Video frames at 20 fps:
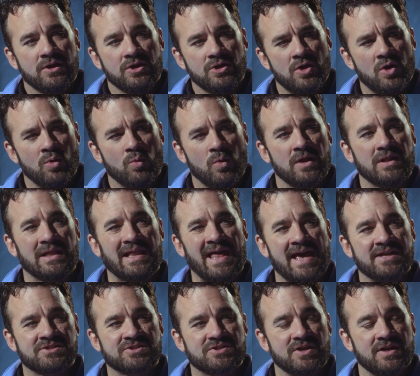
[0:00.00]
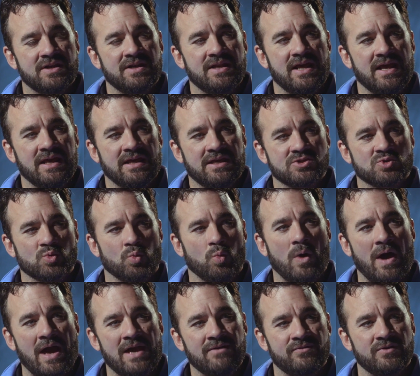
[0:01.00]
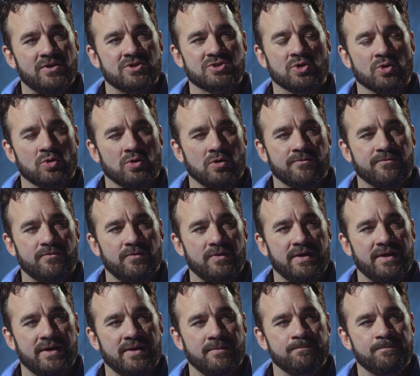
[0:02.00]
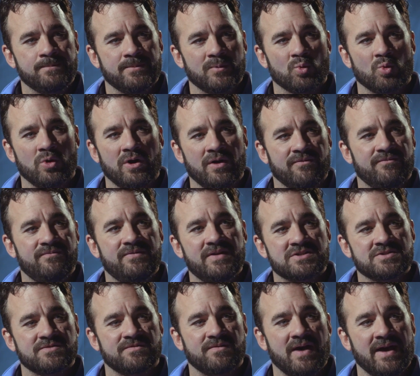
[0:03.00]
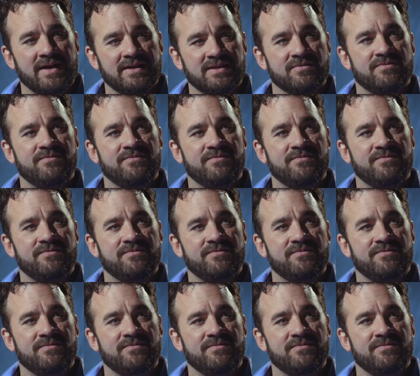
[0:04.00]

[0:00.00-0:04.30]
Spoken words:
last Sunday, his wife and his girlfriend were in a fist fight in the